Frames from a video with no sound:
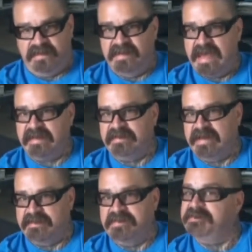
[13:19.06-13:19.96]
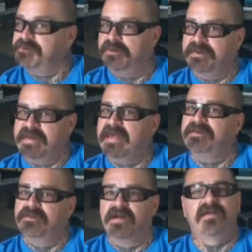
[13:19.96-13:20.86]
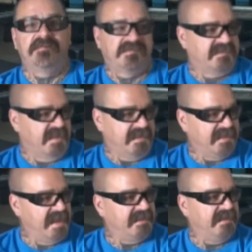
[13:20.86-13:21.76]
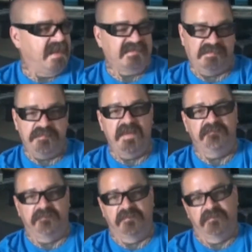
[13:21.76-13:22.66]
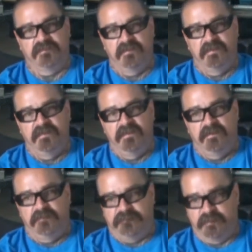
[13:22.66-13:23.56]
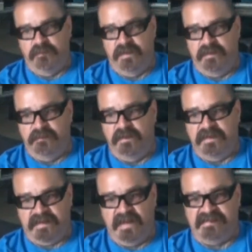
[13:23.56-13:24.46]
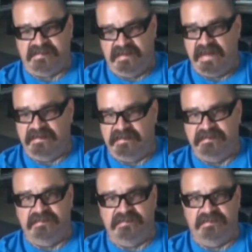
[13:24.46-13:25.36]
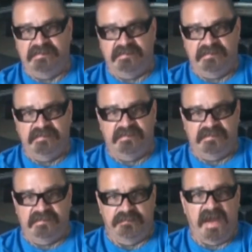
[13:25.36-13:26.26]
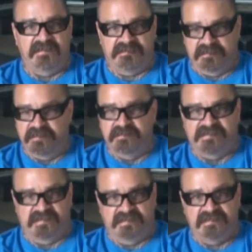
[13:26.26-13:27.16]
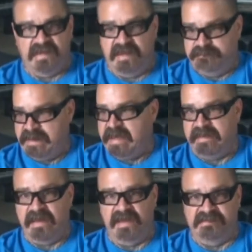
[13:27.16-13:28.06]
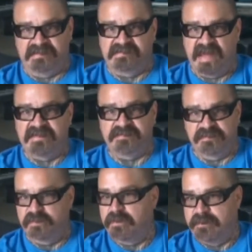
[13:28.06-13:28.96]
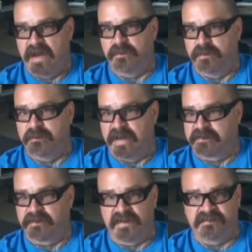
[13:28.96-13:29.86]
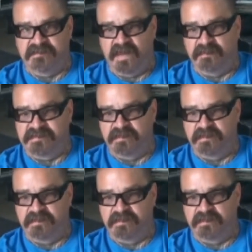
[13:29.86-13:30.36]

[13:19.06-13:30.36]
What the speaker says: Konnected at this point can't do 100%. Konnected has to pay for what it costs Konnected to buy shirts and pay guys, because that's what we're about. We're about creating jobs.